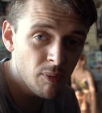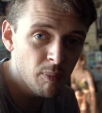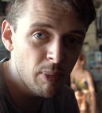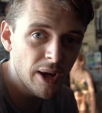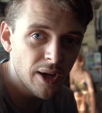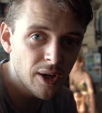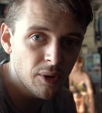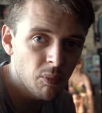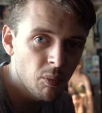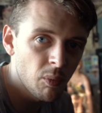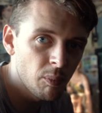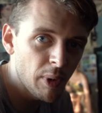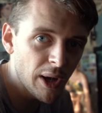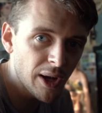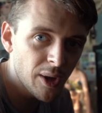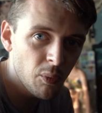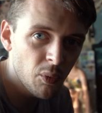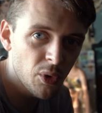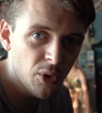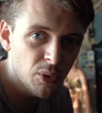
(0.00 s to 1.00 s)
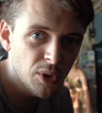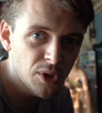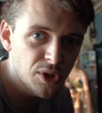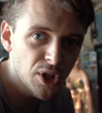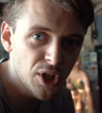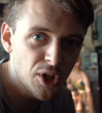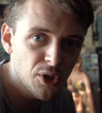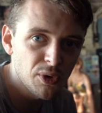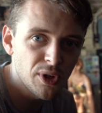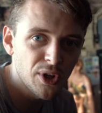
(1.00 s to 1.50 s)
Back in World War
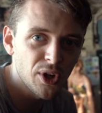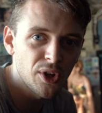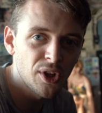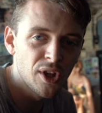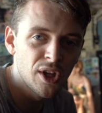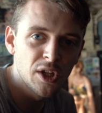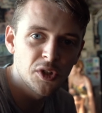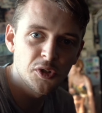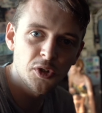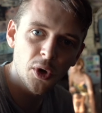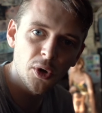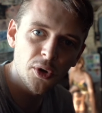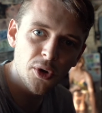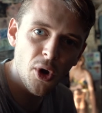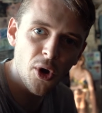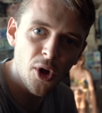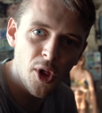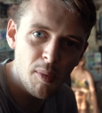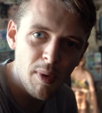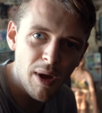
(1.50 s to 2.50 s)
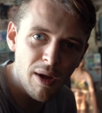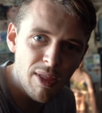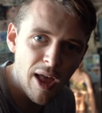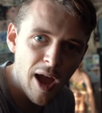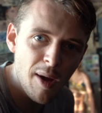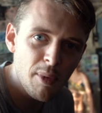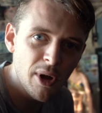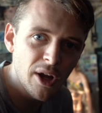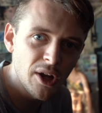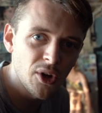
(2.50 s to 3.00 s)
II, we got told all about
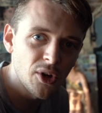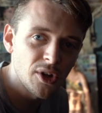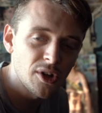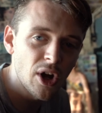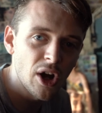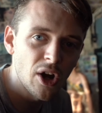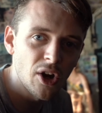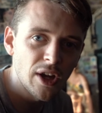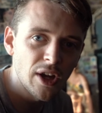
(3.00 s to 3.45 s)
that by our